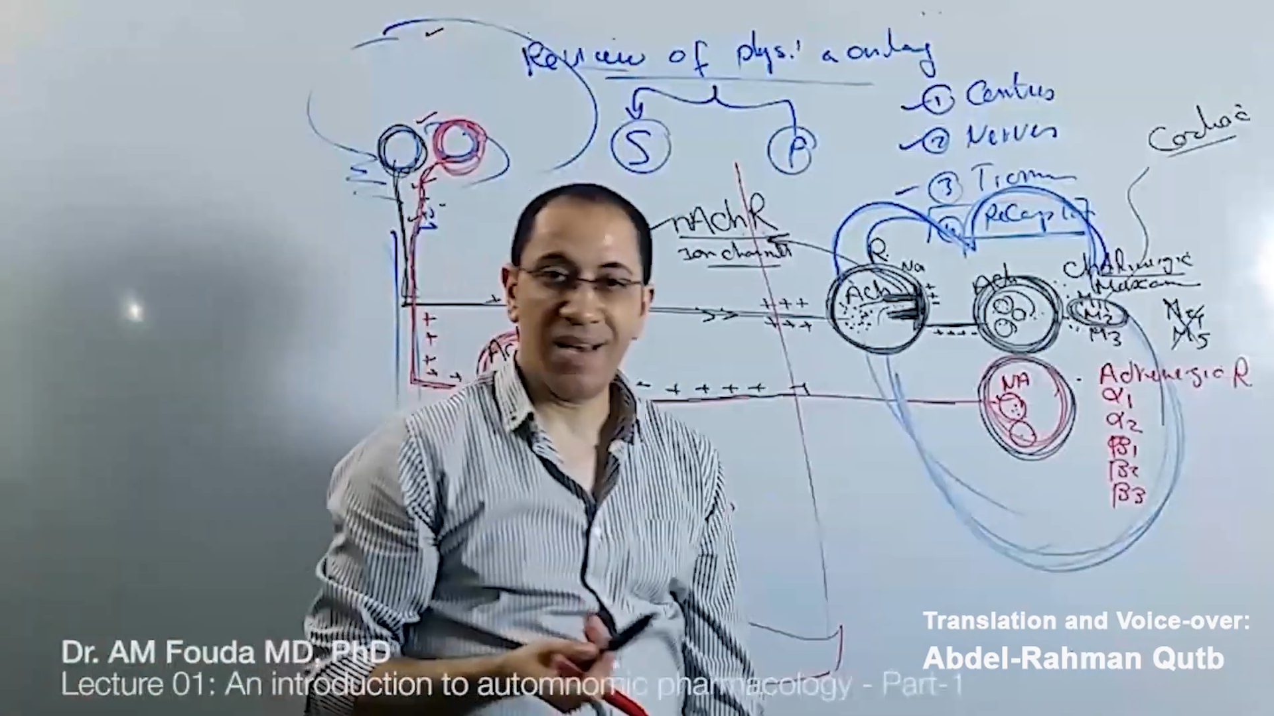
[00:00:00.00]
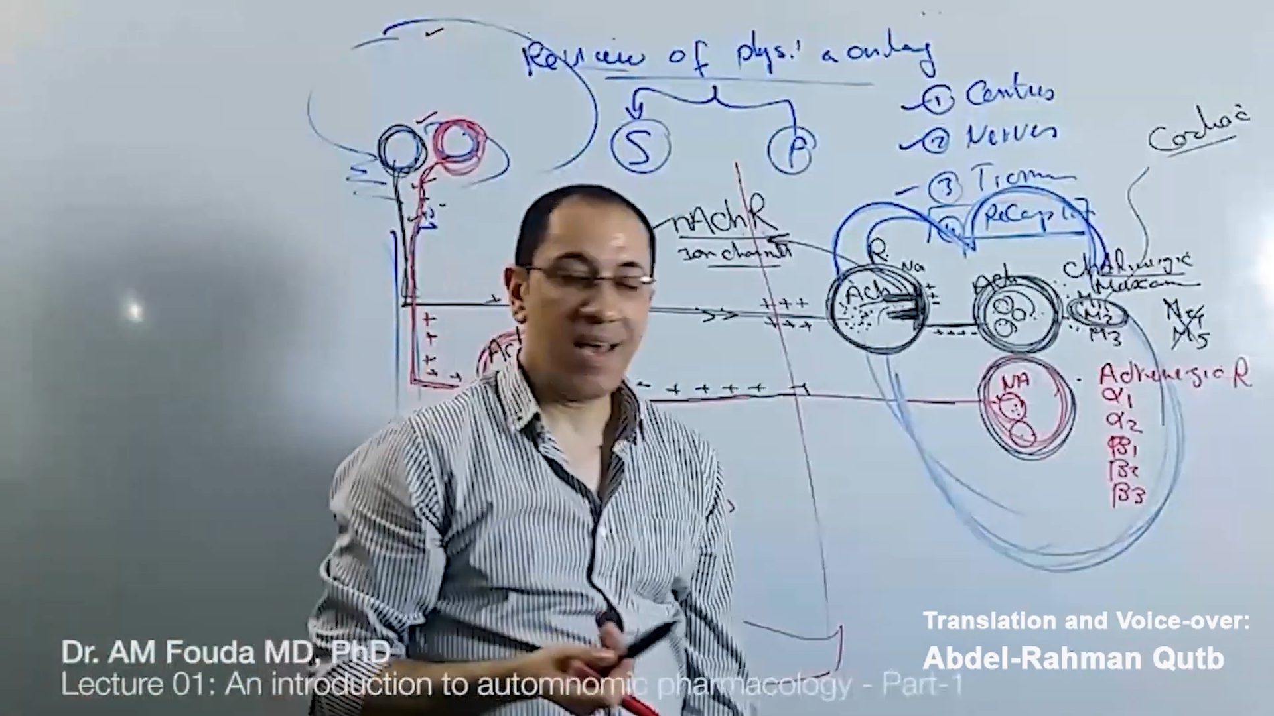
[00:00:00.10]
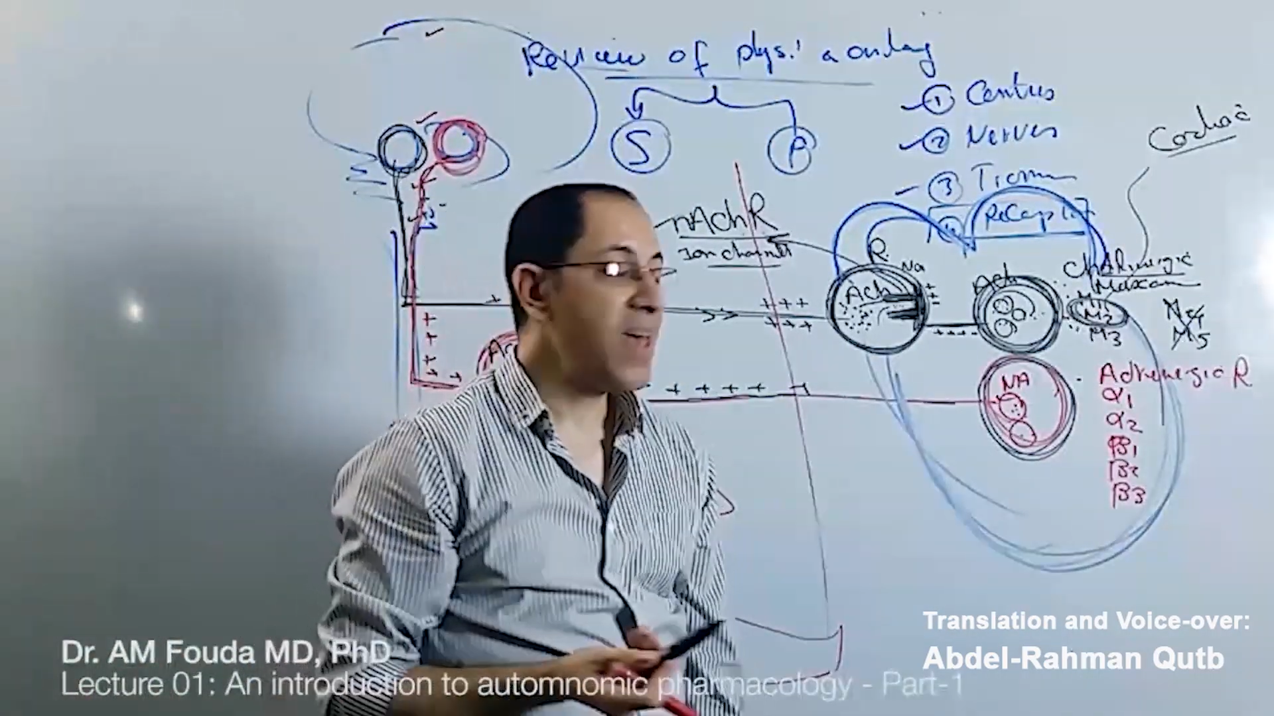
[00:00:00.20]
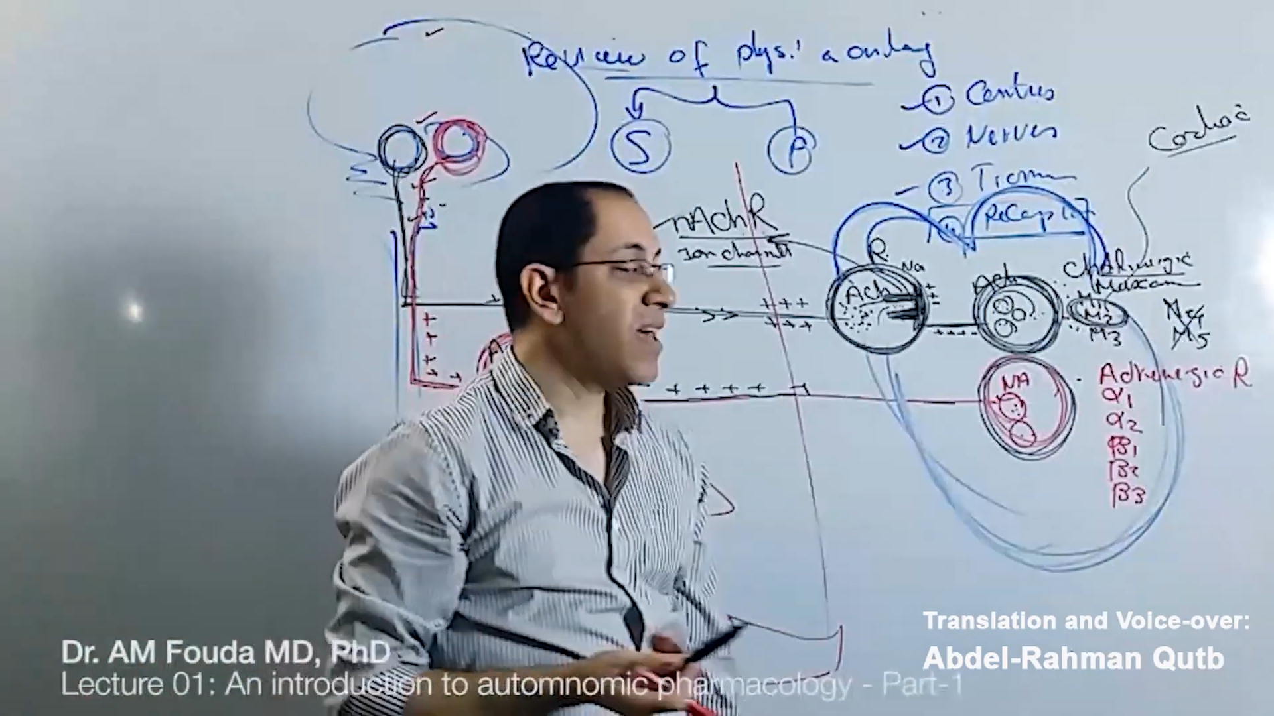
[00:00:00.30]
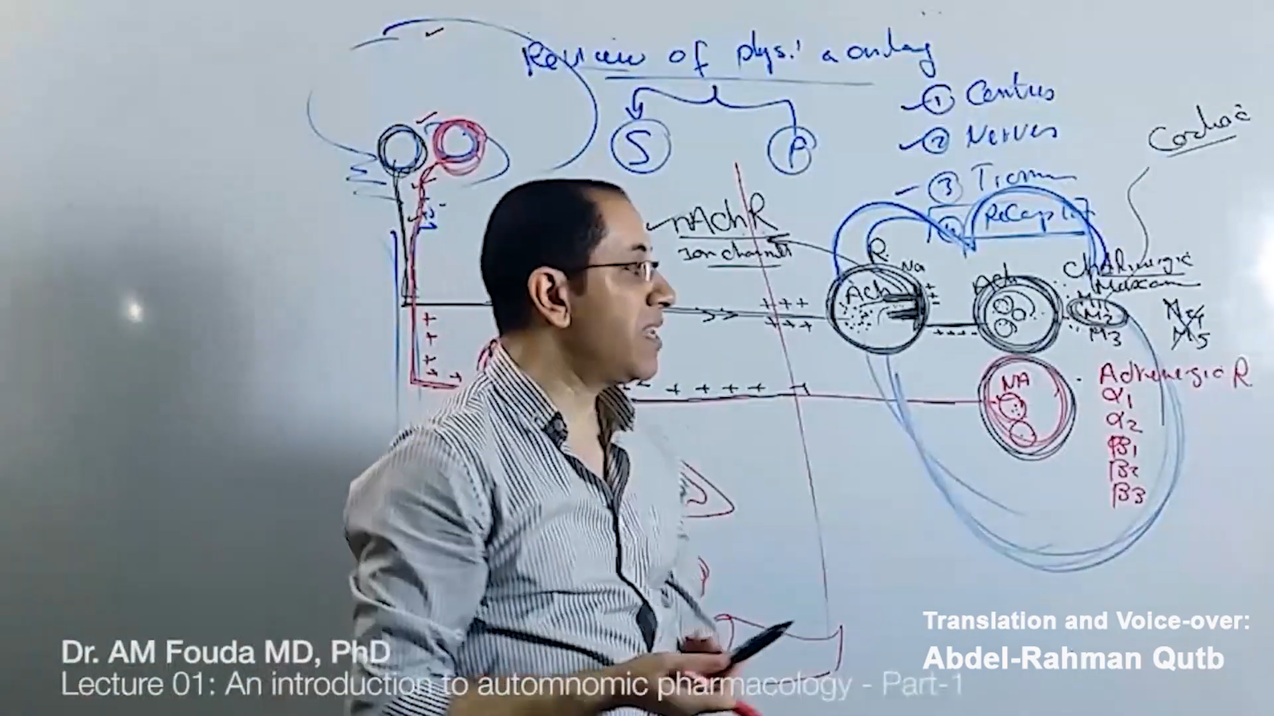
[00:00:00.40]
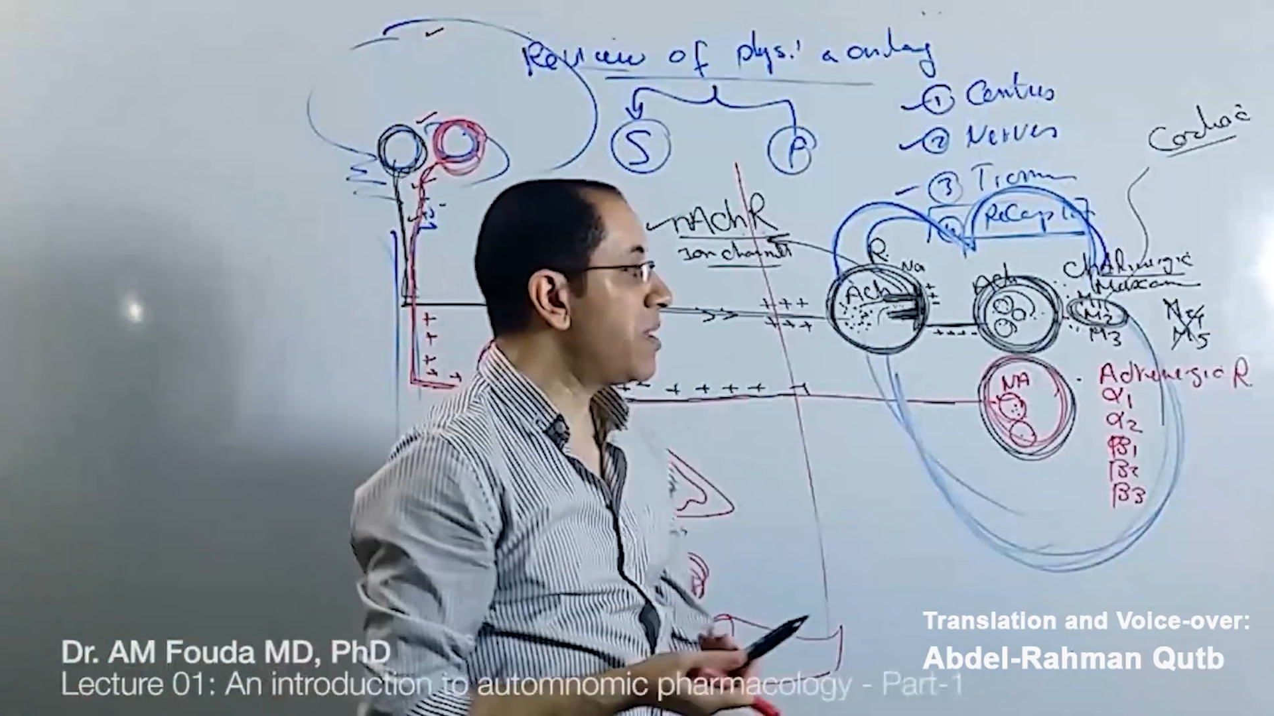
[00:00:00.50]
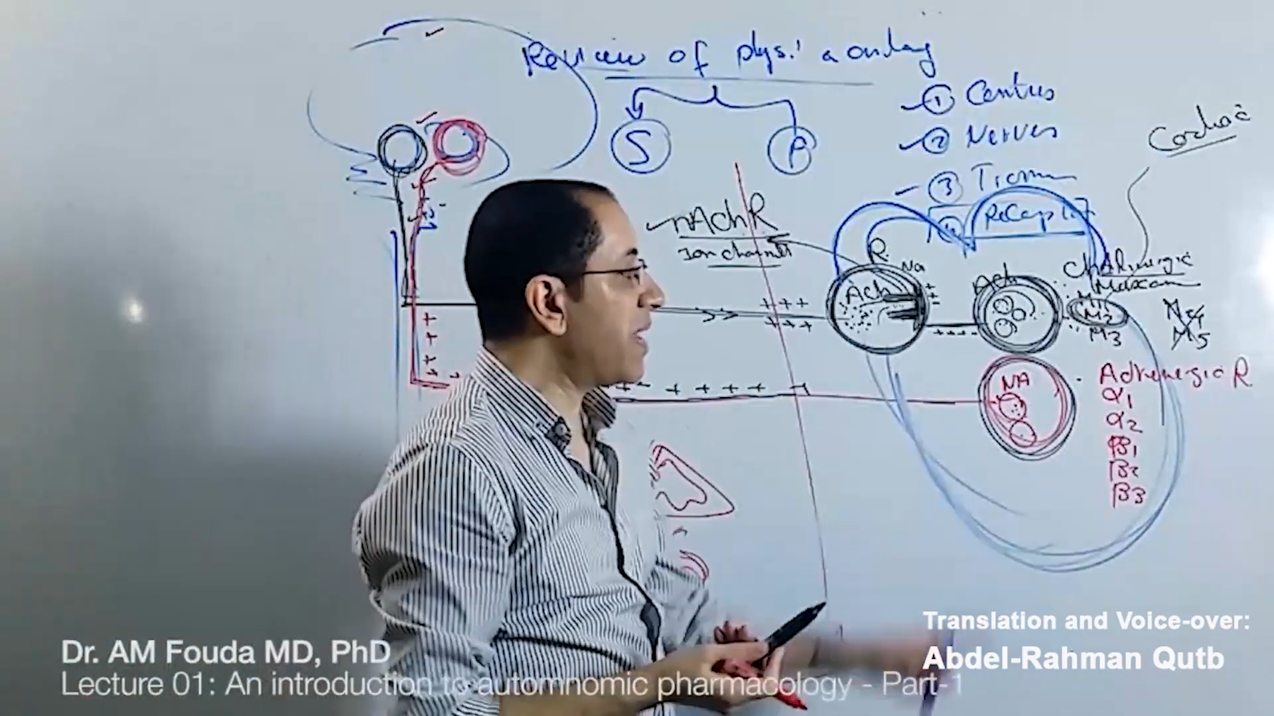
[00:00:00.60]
1